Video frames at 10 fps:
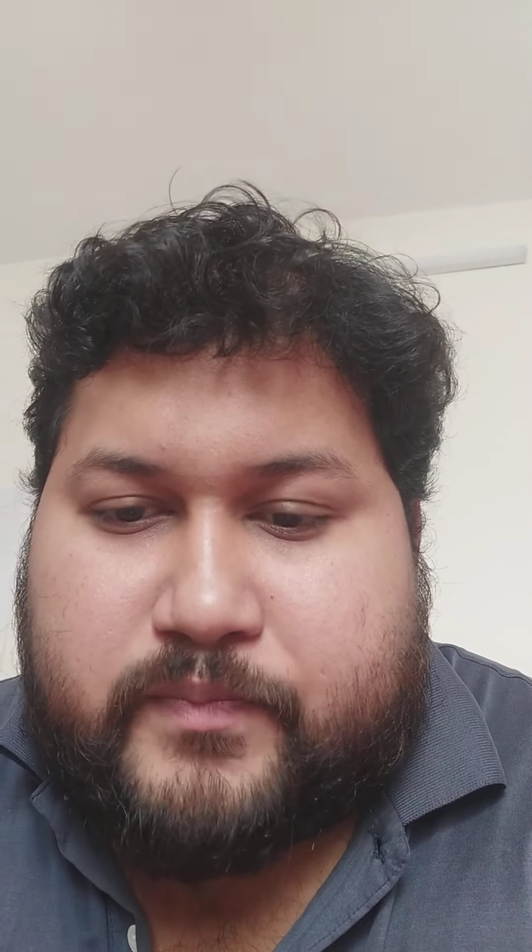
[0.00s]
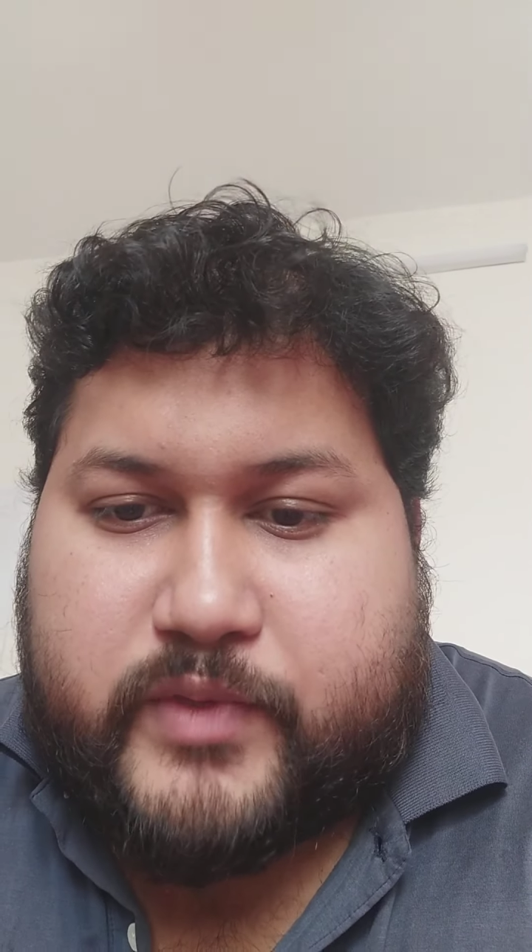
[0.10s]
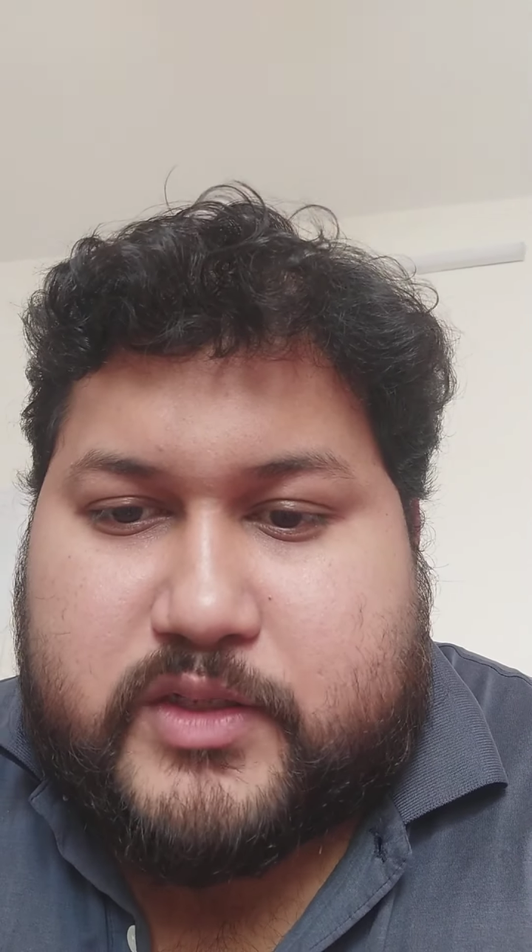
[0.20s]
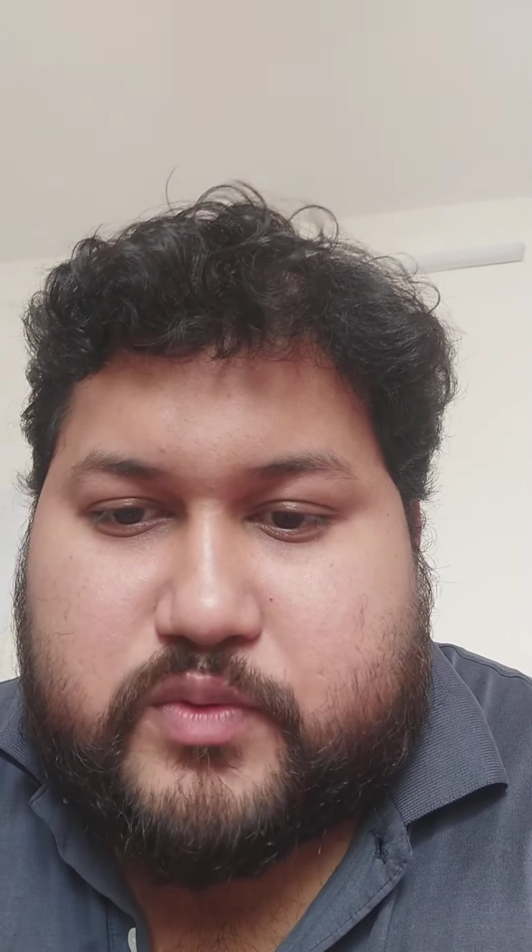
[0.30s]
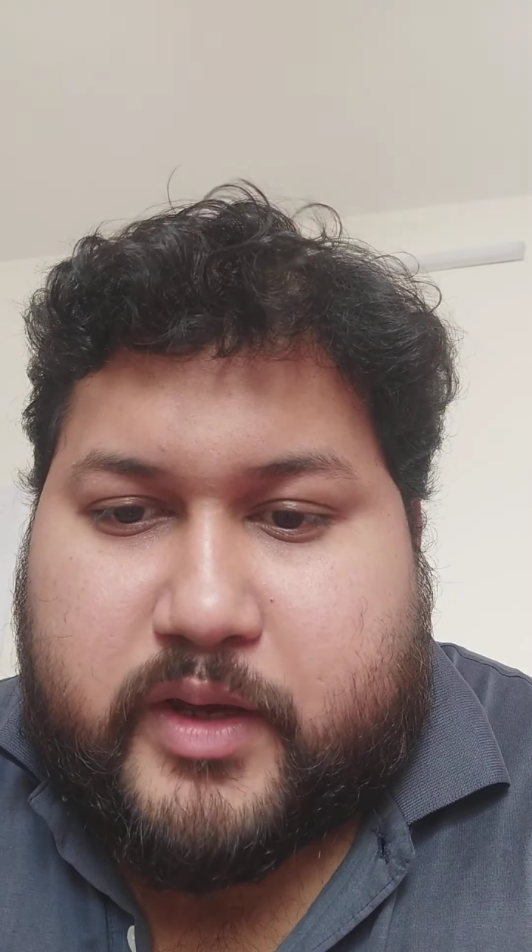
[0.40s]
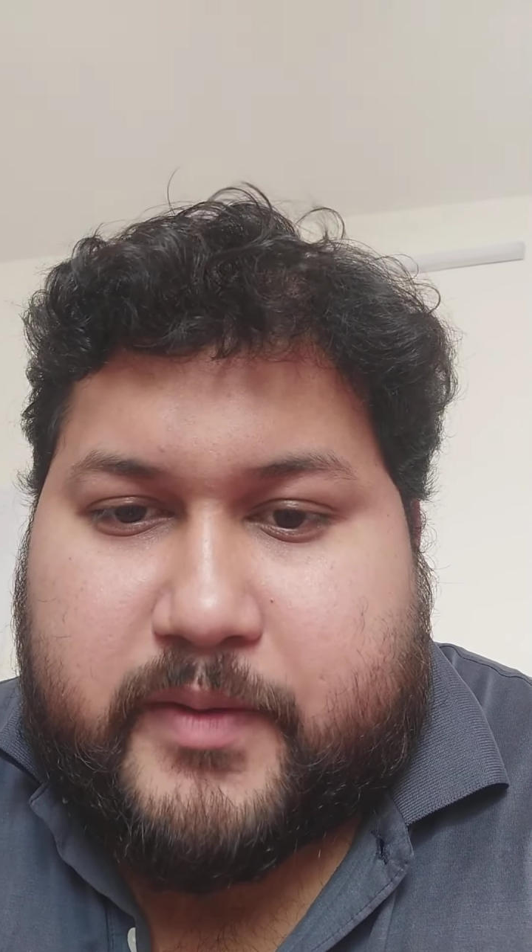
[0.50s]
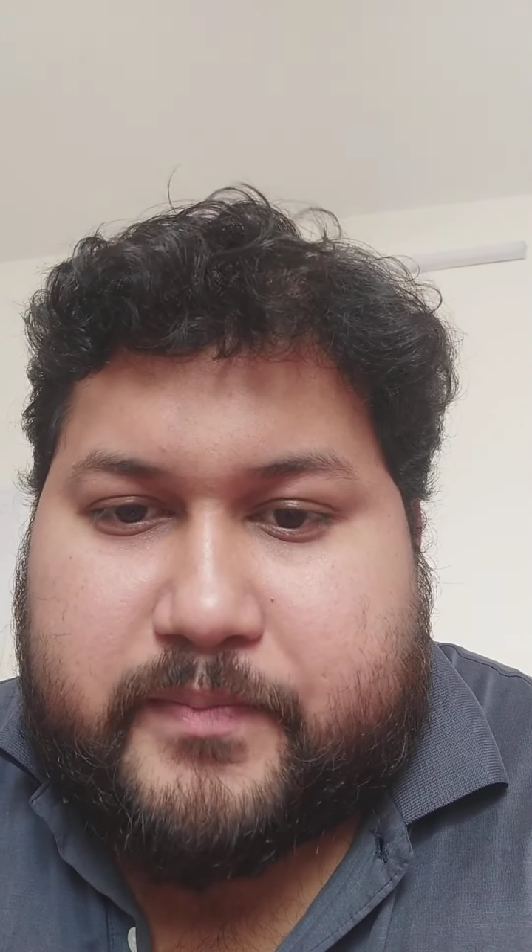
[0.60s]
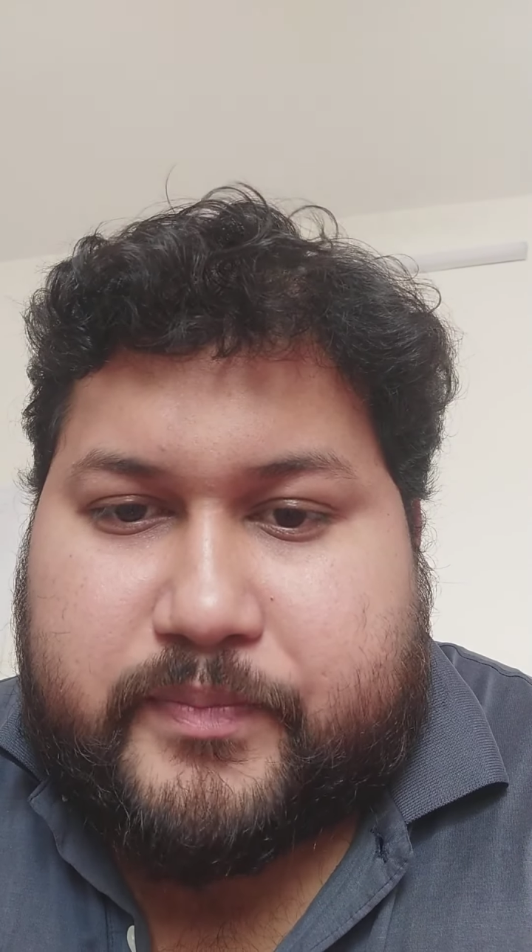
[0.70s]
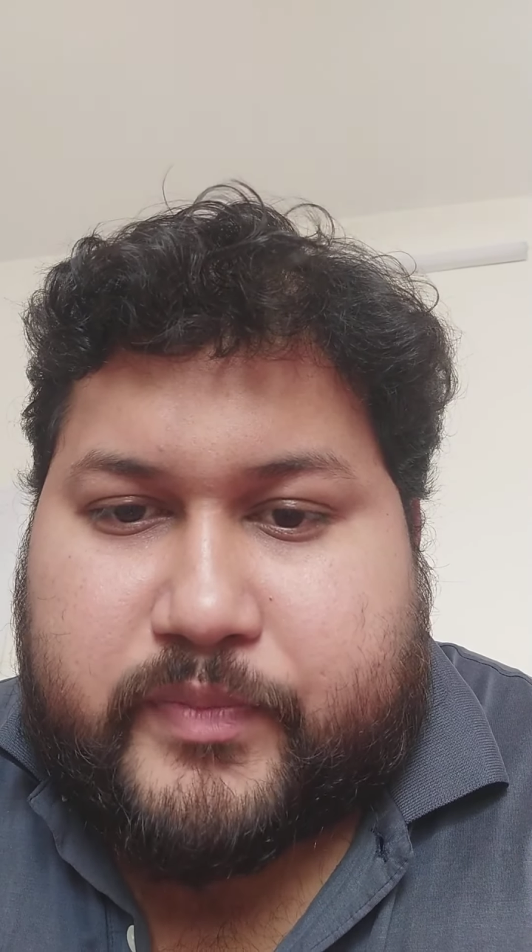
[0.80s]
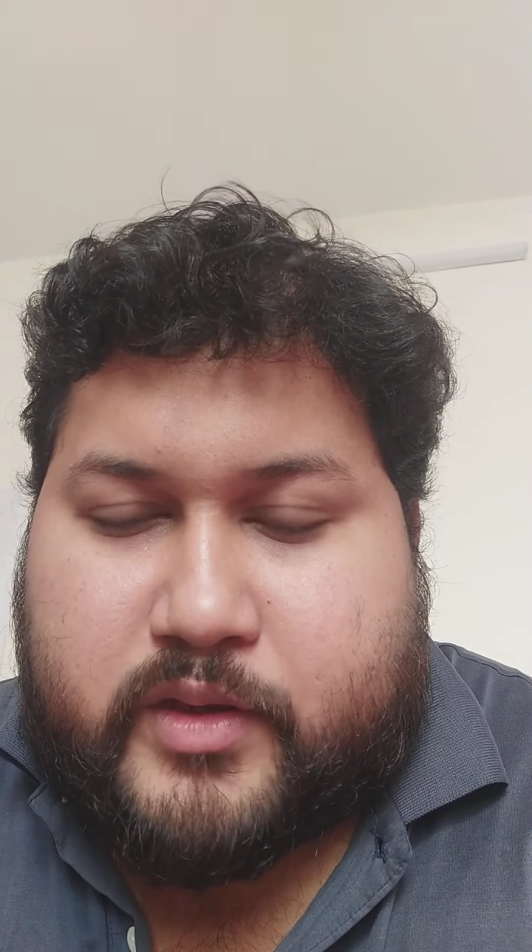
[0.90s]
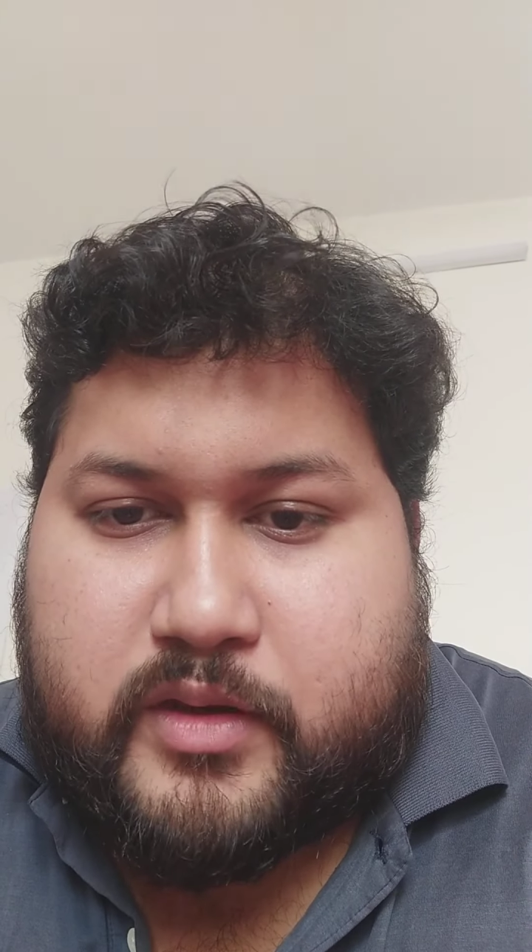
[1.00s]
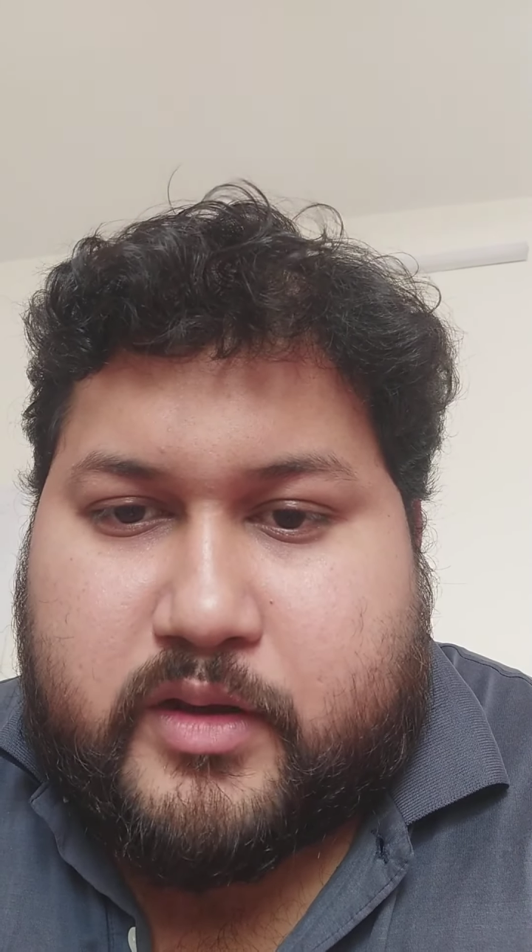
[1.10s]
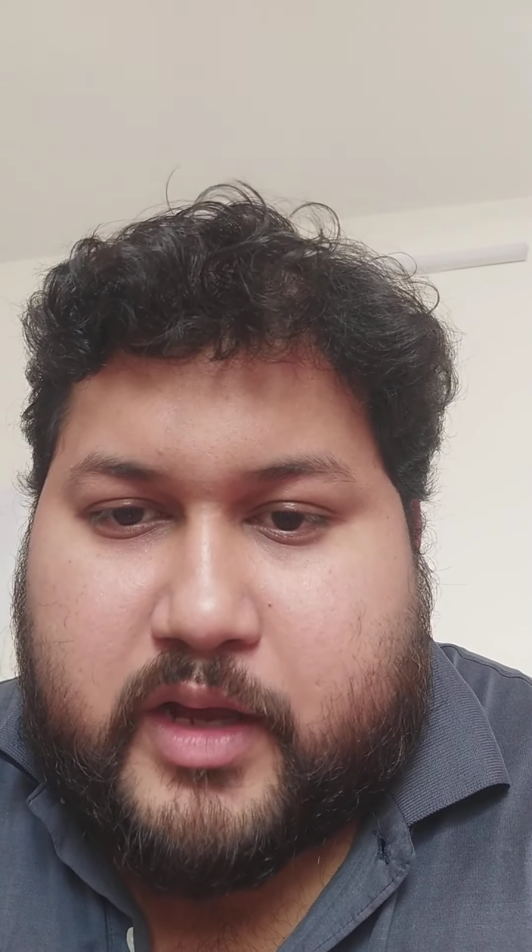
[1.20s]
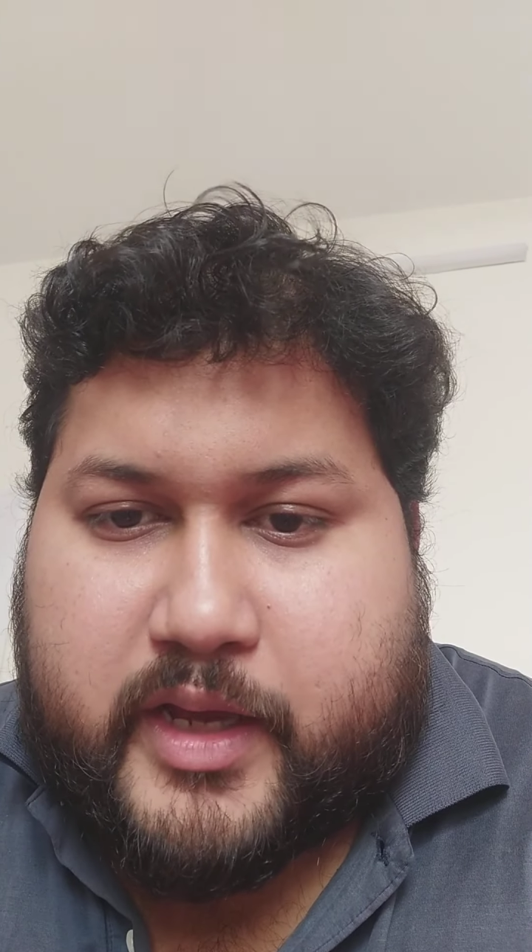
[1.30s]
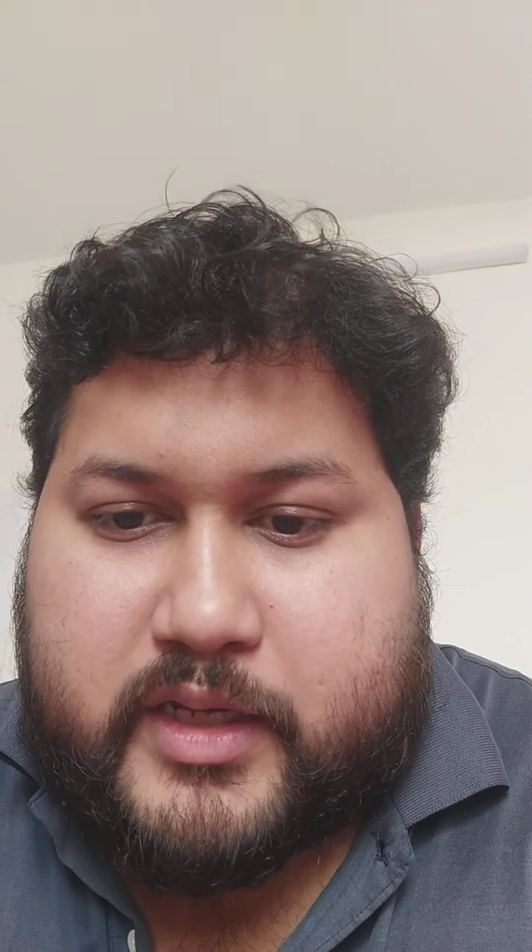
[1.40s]
That's why
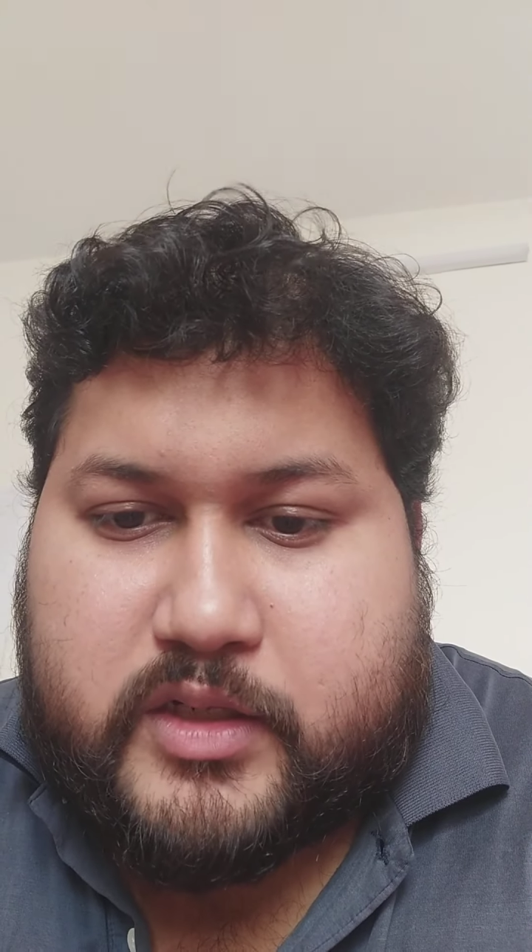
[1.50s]
I